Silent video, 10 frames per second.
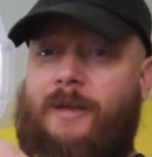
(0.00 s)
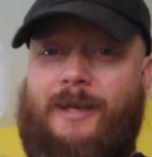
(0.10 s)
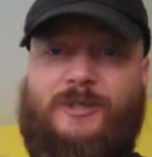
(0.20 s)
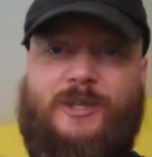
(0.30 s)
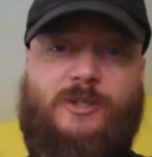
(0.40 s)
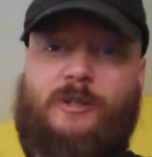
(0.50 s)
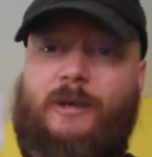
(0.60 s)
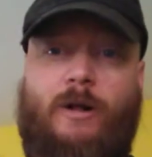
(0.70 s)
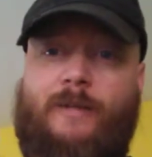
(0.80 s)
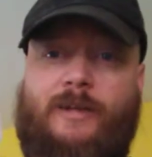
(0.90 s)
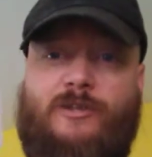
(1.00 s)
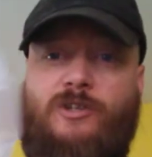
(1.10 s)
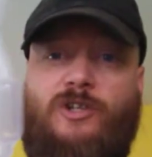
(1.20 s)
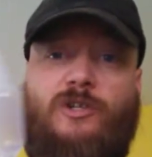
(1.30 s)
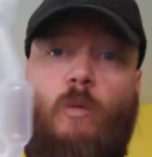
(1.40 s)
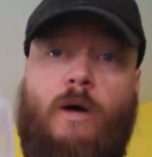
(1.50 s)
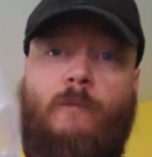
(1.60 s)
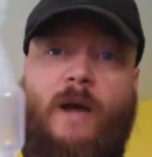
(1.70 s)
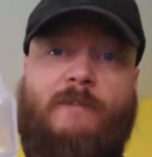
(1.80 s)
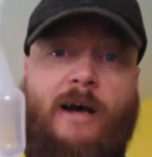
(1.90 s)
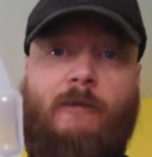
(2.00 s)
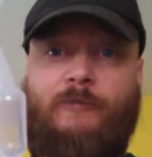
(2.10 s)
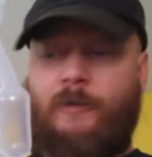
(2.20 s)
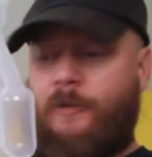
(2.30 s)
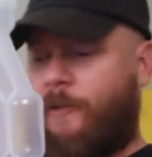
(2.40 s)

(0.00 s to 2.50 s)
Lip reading: Essentially, all it is just a one-way valve.